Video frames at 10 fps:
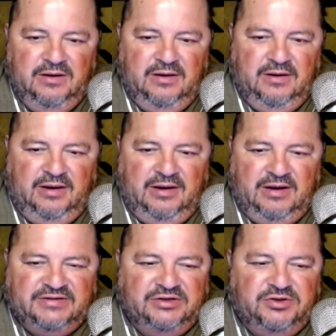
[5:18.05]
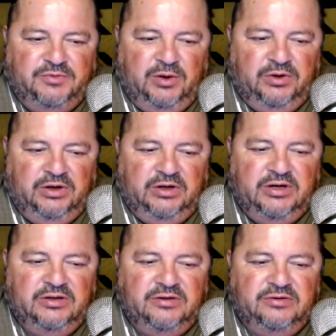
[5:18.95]
And as I do my work
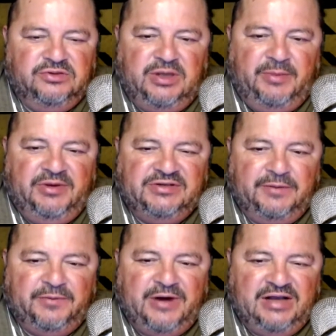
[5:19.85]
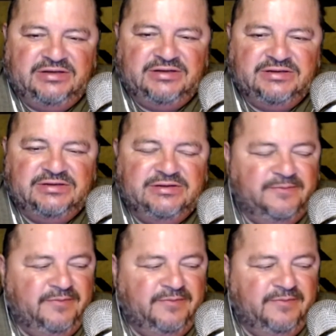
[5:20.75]
through shamanistic practices,